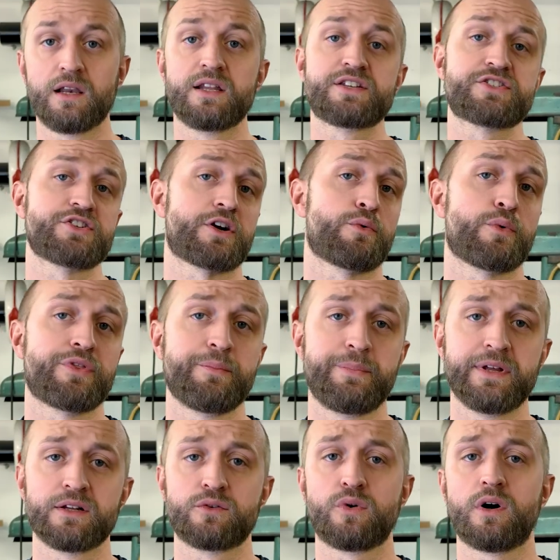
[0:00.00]
Let's start with the
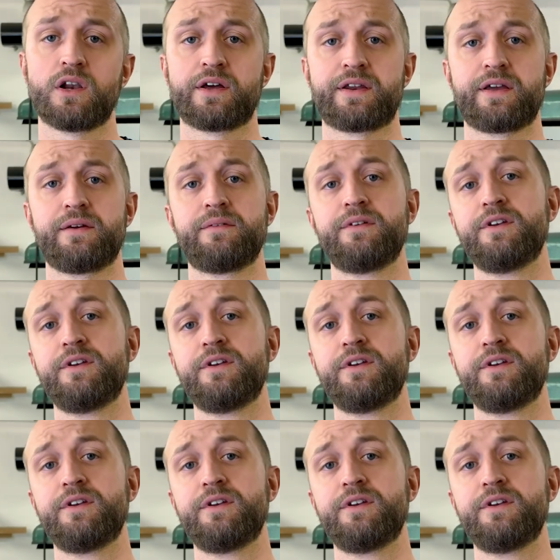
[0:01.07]
build quality.